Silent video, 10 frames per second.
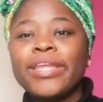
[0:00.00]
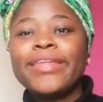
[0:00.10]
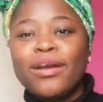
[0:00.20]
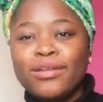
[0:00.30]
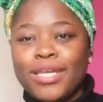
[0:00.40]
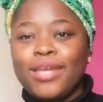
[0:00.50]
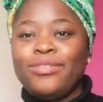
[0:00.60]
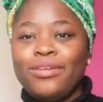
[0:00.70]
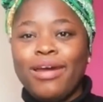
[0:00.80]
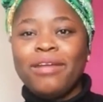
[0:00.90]
they will take
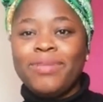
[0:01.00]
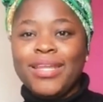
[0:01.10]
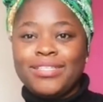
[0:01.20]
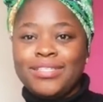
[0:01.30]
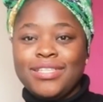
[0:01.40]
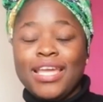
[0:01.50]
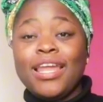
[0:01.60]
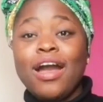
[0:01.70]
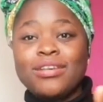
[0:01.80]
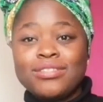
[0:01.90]
it to the right places
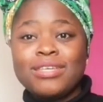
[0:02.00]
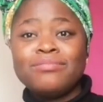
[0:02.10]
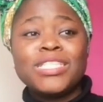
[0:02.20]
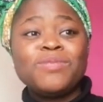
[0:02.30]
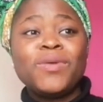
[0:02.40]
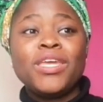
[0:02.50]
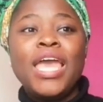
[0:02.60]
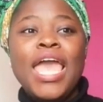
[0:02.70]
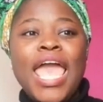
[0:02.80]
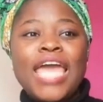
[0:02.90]
and ask them. Just be.